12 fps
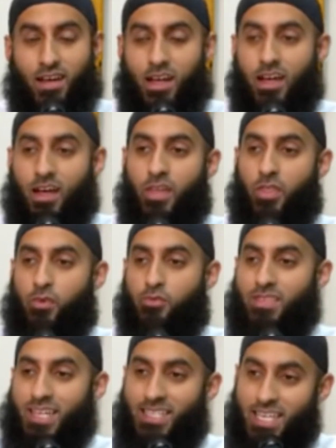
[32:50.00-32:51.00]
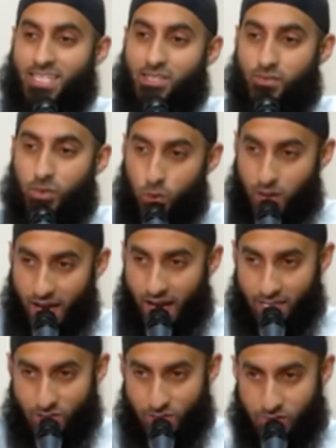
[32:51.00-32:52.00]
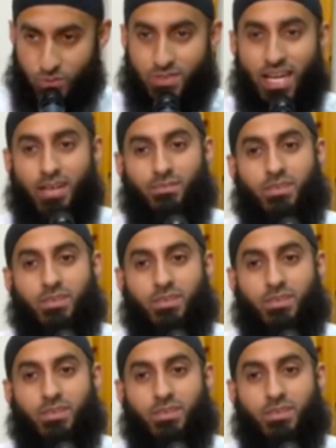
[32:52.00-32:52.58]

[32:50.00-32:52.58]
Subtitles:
The recitation of the Quran is of two types.